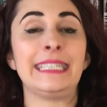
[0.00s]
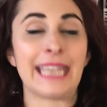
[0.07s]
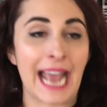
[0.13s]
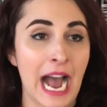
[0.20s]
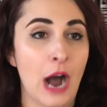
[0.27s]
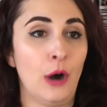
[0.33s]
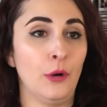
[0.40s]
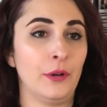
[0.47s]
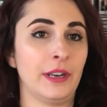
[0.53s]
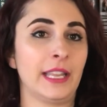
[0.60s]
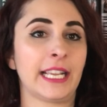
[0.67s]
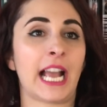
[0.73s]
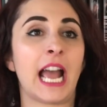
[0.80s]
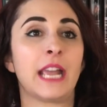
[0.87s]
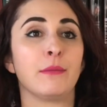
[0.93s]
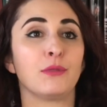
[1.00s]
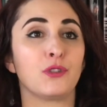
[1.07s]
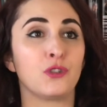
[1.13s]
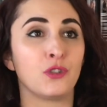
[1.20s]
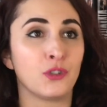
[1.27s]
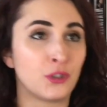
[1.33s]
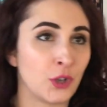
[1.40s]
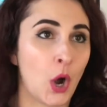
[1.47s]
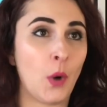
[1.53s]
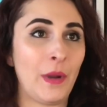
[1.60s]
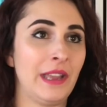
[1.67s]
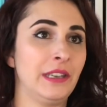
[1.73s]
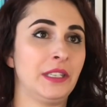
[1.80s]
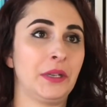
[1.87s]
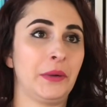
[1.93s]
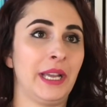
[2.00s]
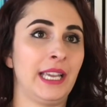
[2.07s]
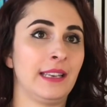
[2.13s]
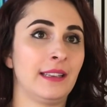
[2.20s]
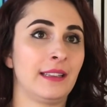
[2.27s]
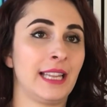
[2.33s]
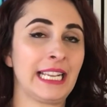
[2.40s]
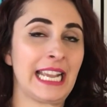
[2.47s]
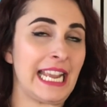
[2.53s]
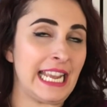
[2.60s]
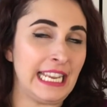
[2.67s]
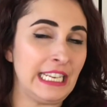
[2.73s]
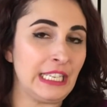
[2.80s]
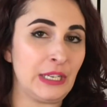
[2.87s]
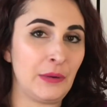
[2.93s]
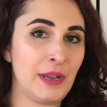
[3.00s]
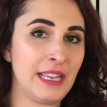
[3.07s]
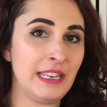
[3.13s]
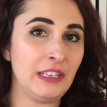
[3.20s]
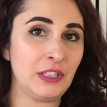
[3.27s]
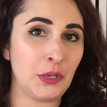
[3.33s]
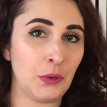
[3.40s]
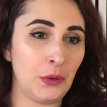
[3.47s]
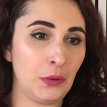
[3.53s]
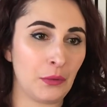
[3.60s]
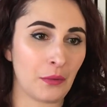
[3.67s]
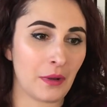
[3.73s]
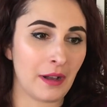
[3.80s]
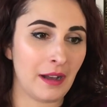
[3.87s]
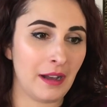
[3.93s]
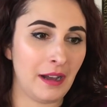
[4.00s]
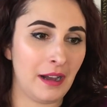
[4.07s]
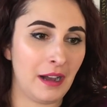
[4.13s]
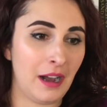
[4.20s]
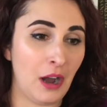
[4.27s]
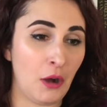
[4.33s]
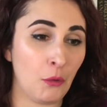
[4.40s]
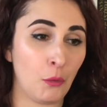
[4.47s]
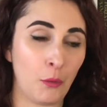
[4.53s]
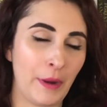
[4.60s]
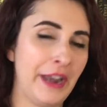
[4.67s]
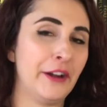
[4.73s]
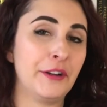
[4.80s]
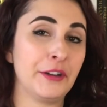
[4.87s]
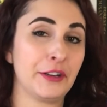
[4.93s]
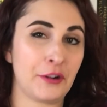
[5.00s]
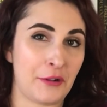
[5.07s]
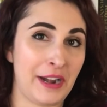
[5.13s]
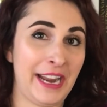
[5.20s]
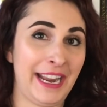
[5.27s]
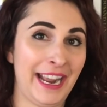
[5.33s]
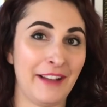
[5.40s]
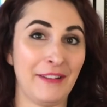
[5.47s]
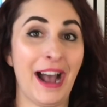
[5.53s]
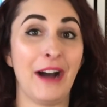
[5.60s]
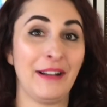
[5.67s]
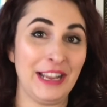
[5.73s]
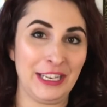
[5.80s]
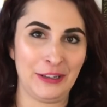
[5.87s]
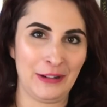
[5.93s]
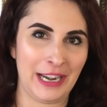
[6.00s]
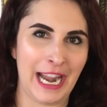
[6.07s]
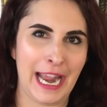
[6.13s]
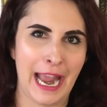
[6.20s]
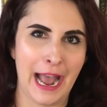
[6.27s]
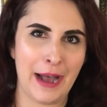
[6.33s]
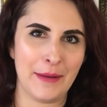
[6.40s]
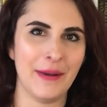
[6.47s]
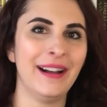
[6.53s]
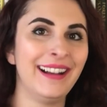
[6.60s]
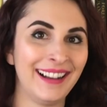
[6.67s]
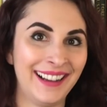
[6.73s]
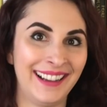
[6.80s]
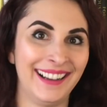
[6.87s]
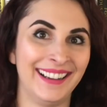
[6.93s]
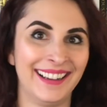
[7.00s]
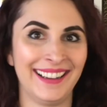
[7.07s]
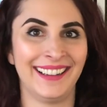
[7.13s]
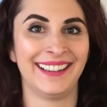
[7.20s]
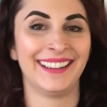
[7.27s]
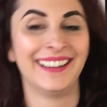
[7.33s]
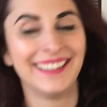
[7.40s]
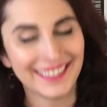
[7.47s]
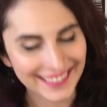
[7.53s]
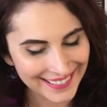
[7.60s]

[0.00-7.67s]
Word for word: down. Like I am so into it. Like into it to a weird degree of how into it I am.